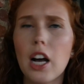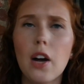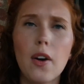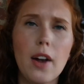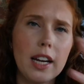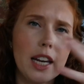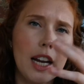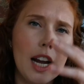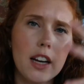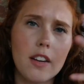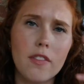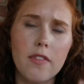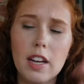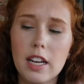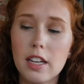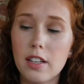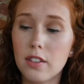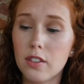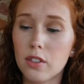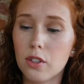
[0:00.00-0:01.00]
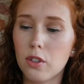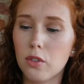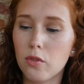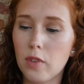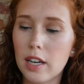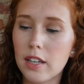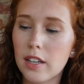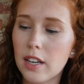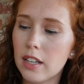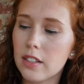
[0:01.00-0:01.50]
out any kind of veins or
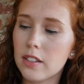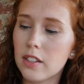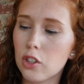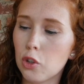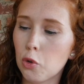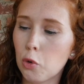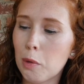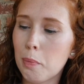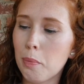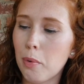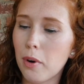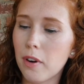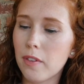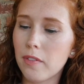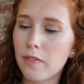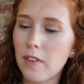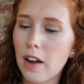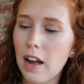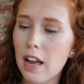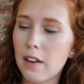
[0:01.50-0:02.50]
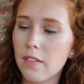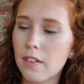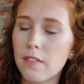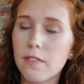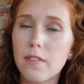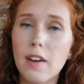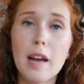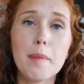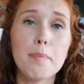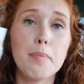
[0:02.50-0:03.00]
redness. 3.5
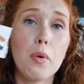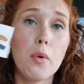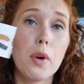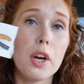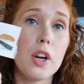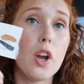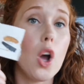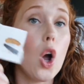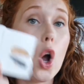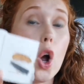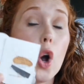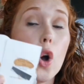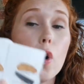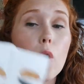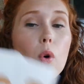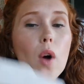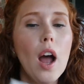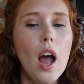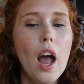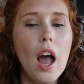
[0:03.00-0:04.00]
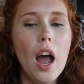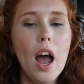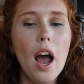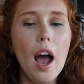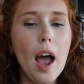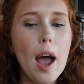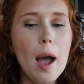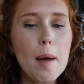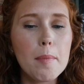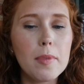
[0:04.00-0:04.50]
and 5.0.
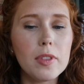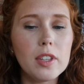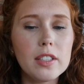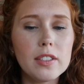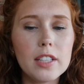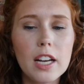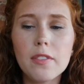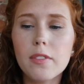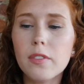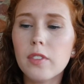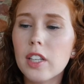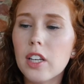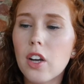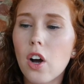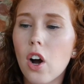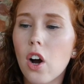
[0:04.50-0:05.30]
Um, these definitely